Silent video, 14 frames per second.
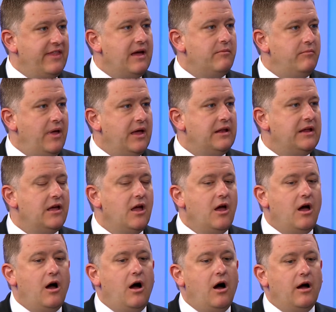that many,
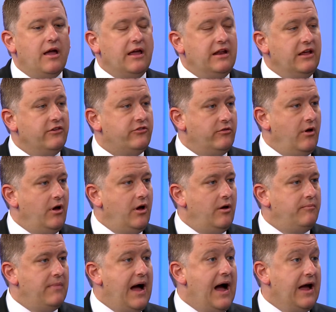uh, it is uh,
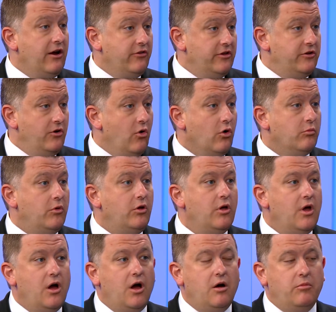higher than normal,
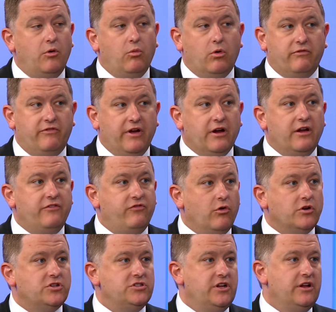uh, but we're very
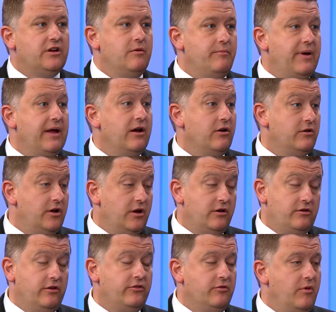fortunate compared uh,
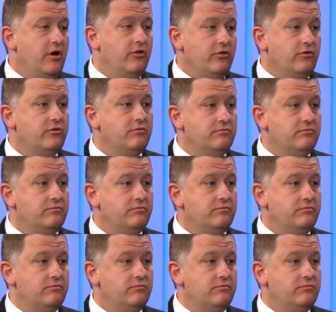to some others.